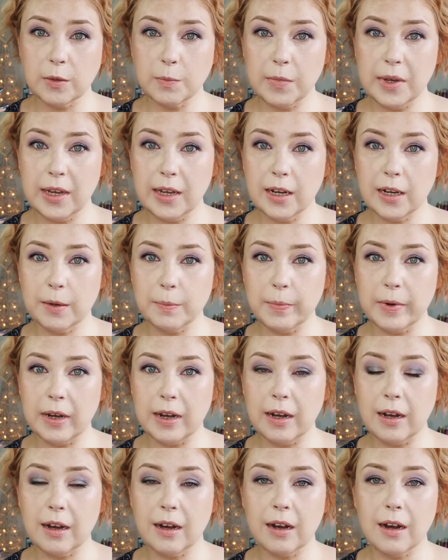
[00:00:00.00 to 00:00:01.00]
makeup
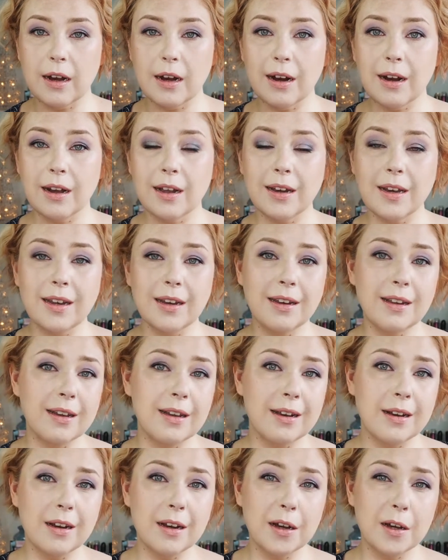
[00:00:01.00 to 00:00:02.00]
I did
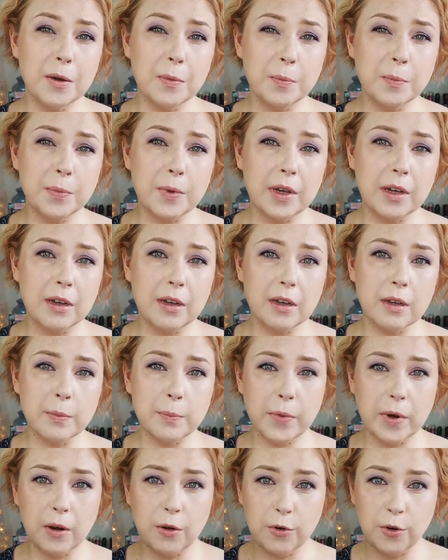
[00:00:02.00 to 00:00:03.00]
end up
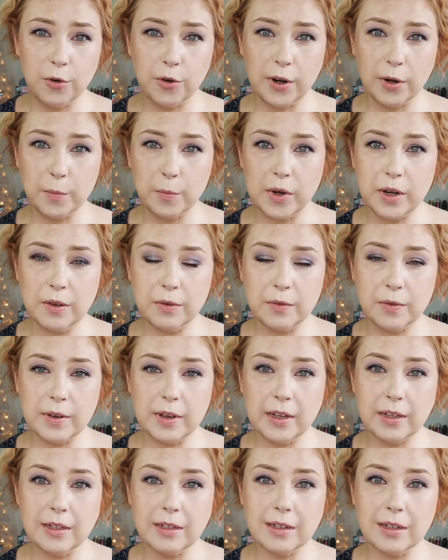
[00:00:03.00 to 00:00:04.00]
powdering my
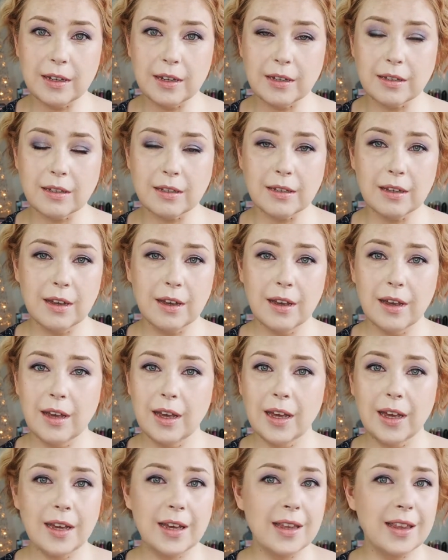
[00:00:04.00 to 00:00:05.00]
face, as
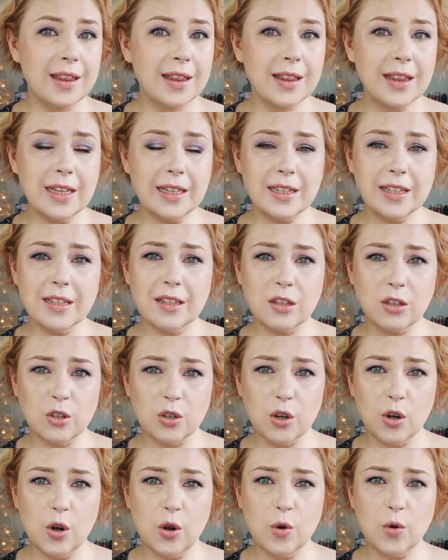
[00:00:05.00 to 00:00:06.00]
this is
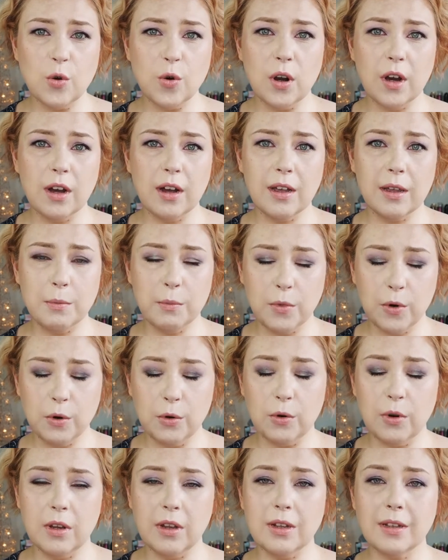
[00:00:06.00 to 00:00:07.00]
so
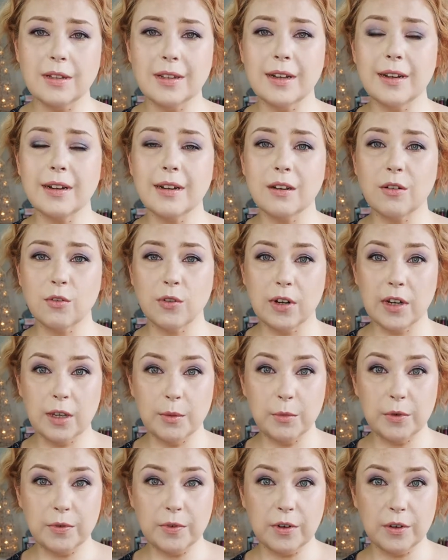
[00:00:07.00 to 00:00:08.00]
emollient and
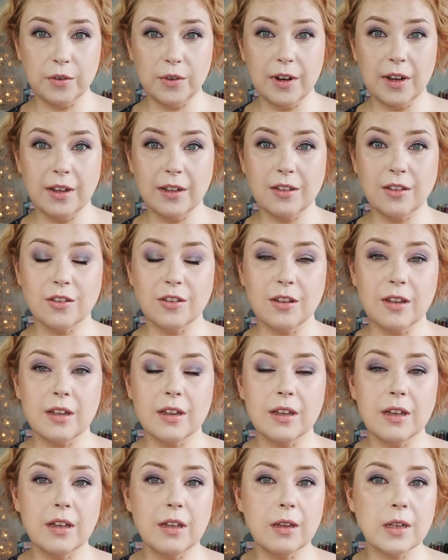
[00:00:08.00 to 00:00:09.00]
creamy foundation that
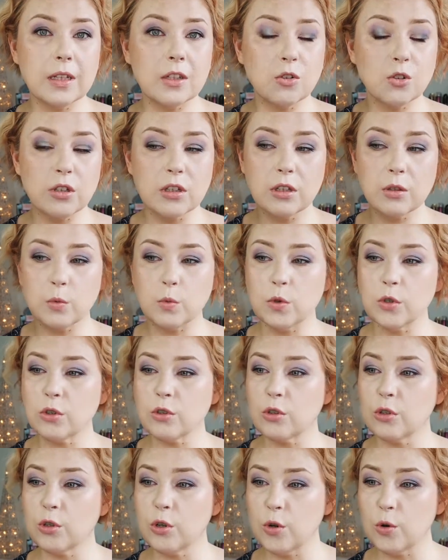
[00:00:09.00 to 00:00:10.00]
it just was
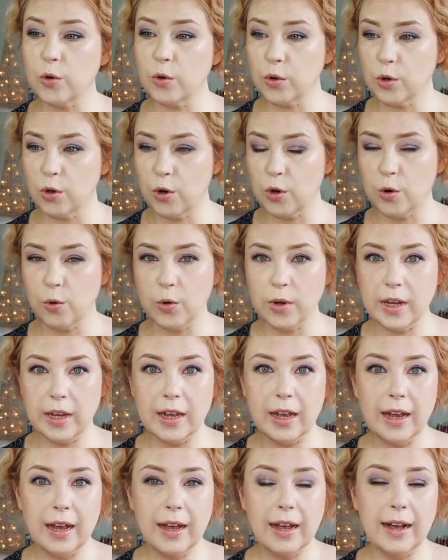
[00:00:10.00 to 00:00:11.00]
so glowy,
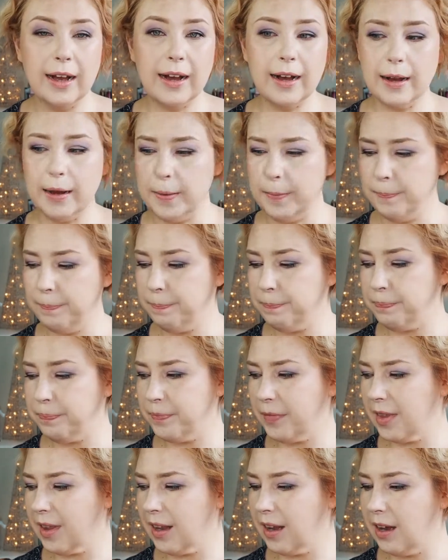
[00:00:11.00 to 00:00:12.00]

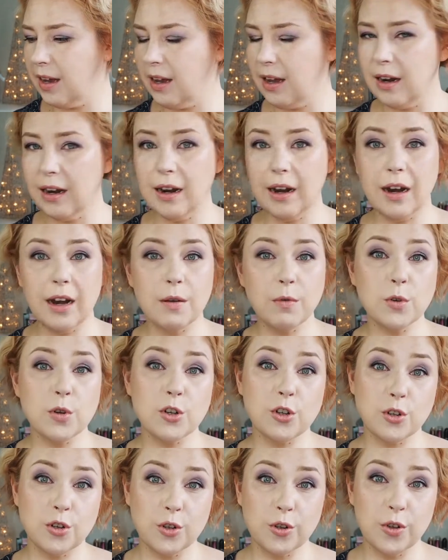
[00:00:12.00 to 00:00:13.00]
and I was
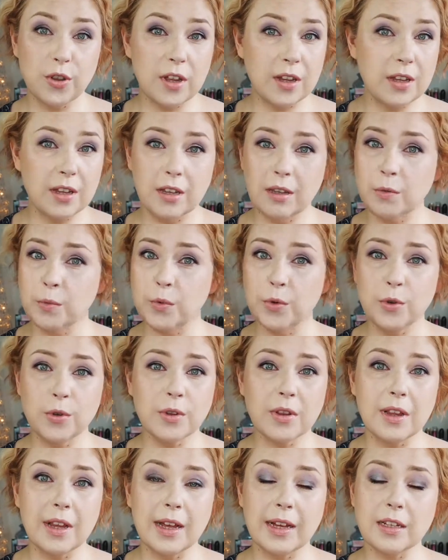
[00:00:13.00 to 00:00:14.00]
sure that it
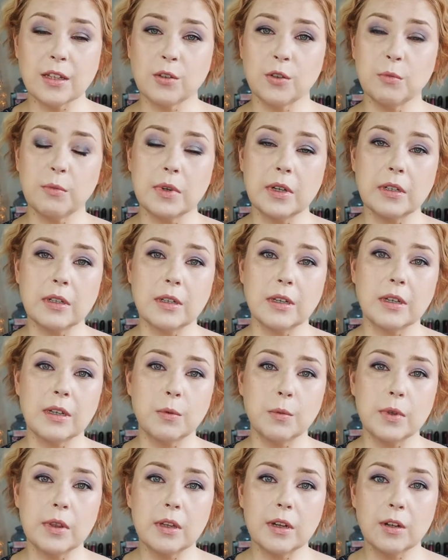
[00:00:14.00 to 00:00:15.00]
wouldn't last on my skin
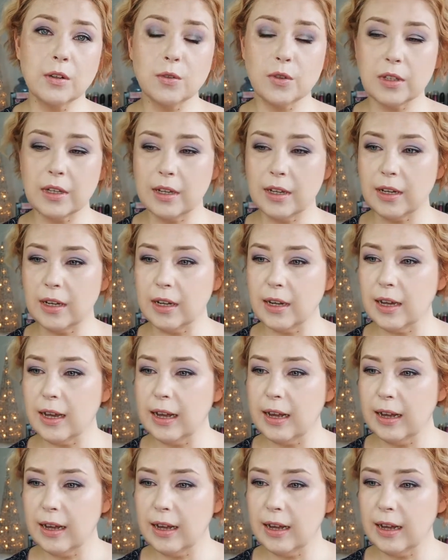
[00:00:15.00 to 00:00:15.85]
without any